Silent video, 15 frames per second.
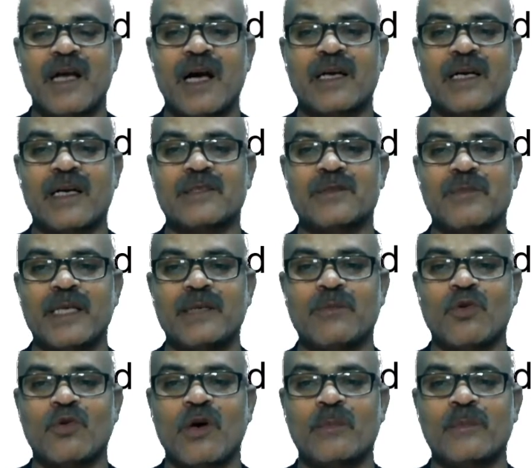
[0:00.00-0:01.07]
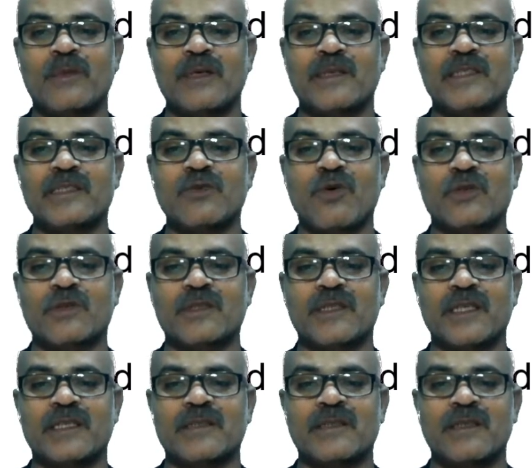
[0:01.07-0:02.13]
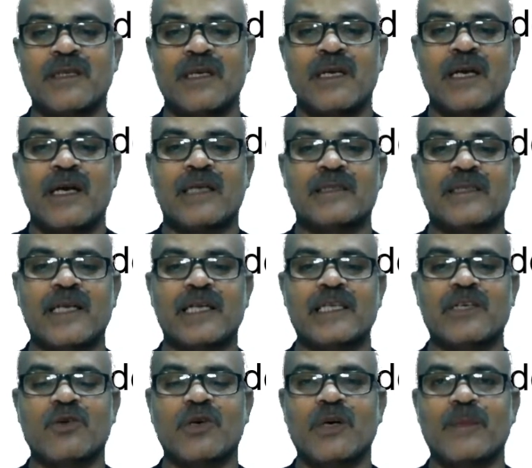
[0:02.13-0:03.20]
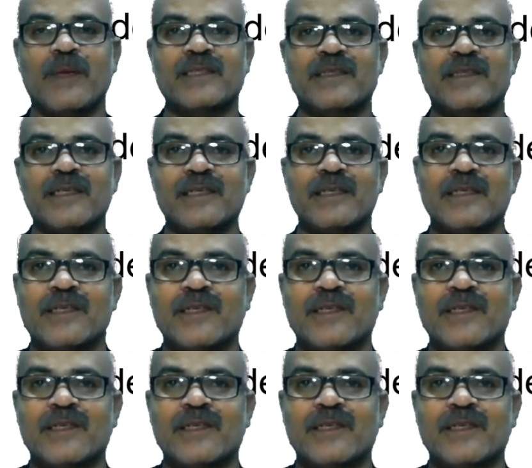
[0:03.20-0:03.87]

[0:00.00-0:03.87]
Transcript: occurs by monoamine oxidase, and catecholamines are